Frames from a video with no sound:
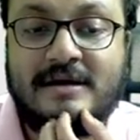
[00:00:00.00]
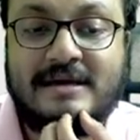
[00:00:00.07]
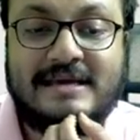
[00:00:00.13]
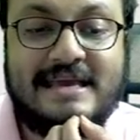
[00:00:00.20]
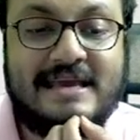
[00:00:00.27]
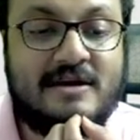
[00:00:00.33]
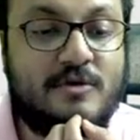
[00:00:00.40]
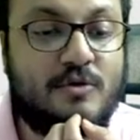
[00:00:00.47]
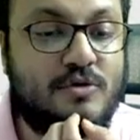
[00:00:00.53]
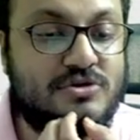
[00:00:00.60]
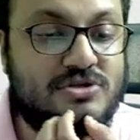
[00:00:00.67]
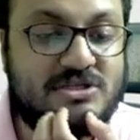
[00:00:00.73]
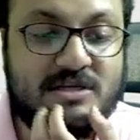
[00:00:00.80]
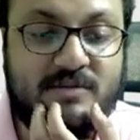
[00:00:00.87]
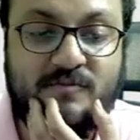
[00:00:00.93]
king goes
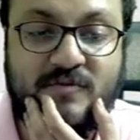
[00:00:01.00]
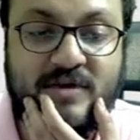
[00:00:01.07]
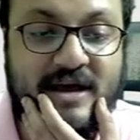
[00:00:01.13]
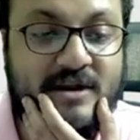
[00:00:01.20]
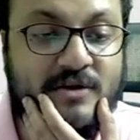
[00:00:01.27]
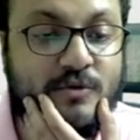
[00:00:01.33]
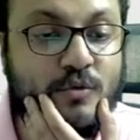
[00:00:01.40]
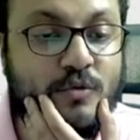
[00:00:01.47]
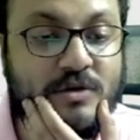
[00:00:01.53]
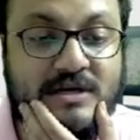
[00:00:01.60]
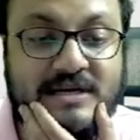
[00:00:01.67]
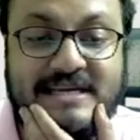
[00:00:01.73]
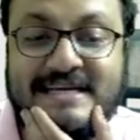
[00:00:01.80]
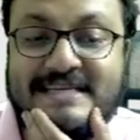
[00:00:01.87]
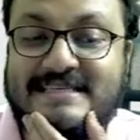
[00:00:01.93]
somewhere rook
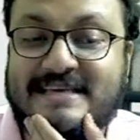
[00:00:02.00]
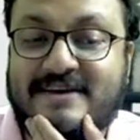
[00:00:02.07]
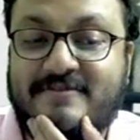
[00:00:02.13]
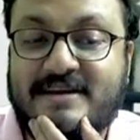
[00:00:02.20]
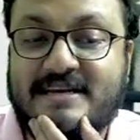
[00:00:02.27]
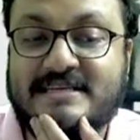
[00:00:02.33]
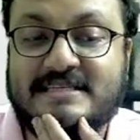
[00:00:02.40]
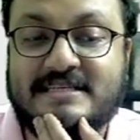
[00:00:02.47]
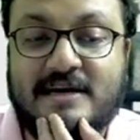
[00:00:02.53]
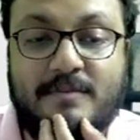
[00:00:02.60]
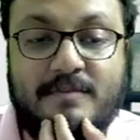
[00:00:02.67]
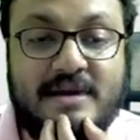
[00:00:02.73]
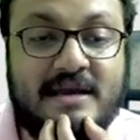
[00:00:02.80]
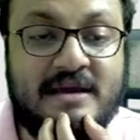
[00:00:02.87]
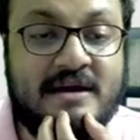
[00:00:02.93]
d7 is
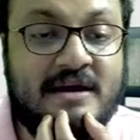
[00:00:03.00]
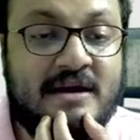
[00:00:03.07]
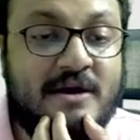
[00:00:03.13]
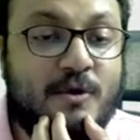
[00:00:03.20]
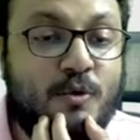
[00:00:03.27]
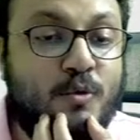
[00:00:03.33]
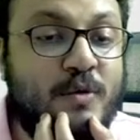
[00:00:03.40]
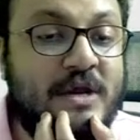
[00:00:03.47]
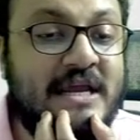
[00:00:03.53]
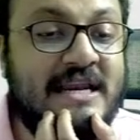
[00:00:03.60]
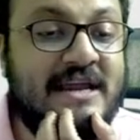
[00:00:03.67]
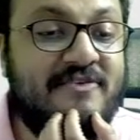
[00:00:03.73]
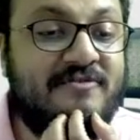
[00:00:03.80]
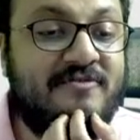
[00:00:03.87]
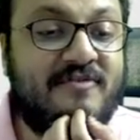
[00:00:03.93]
coming queen
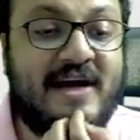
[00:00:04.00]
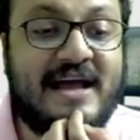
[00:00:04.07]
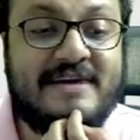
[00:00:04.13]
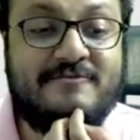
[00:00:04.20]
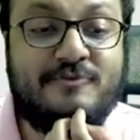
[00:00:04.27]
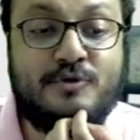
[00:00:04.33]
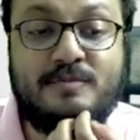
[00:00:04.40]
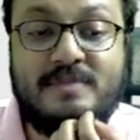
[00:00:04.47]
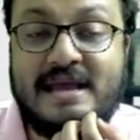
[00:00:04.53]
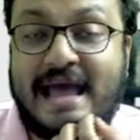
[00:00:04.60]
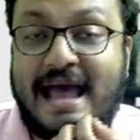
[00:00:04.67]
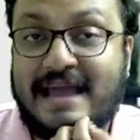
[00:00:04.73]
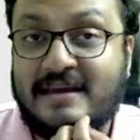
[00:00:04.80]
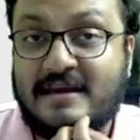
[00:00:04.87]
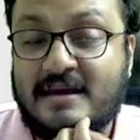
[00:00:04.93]
f5 would be
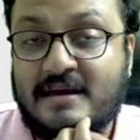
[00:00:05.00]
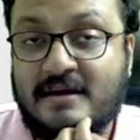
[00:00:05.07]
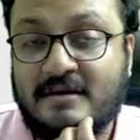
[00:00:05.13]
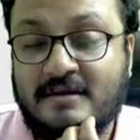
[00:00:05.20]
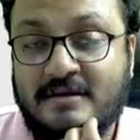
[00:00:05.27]
hanging